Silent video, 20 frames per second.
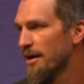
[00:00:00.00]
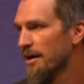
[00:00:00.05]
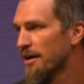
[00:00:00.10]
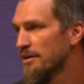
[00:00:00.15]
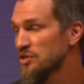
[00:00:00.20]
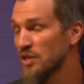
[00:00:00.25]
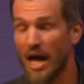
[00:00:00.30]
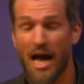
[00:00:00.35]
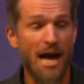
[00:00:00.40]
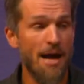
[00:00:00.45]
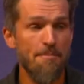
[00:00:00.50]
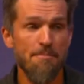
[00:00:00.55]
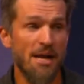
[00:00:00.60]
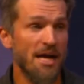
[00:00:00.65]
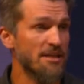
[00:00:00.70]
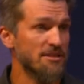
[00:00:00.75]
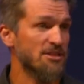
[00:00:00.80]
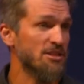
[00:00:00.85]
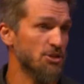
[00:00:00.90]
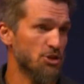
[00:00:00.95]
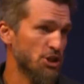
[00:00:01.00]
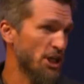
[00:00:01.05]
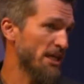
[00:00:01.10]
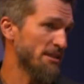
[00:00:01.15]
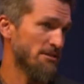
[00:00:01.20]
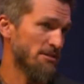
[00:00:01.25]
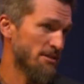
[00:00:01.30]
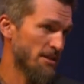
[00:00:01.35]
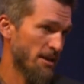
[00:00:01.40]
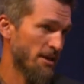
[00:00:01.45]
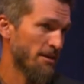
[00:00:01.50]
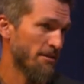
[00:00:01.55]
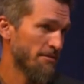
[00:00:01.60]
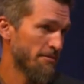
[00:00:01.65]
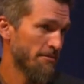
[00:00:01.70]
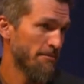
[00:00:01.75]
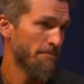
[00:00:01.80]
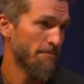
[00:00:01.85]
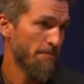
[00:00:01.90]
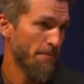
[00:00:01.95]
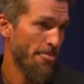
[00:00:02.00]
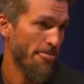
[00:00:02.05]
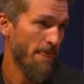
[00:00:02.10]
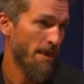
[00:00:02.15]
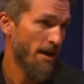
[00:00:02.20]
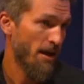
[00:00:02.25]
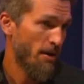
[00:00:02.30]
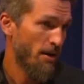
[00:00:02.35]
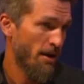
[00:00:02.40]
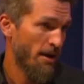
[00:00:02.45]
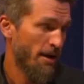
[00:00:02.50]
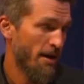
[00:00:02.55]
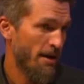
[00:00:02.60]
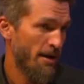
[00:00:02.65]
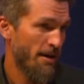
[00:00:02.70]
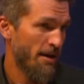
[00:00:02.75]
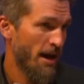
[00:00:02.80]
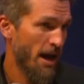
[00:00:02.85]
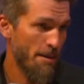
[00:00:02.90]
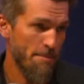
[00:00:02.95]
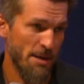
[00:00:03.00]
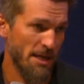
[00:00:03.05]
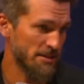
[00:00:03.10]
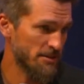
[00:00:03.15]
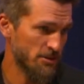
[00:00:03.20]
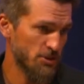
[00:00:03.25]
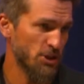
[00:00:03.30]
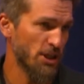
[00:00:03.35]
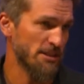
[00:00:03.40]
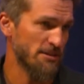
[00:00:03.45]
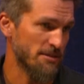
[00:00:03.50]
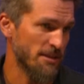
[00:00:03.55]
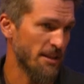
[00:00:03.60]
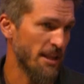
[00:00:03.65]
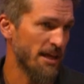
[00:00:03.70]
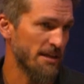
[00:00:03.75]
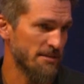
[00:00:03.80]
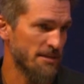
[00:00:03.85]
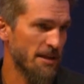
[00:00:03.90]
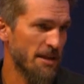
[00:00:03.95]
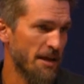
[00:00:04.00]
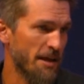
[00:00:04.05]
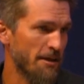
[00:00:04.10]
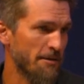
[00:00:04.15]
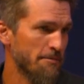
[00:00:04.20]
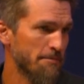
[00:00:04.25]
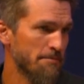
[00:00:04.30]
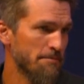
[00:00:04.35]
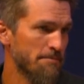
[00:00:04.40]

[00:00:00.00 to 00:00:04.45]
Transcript: So I'm not suggesting that today.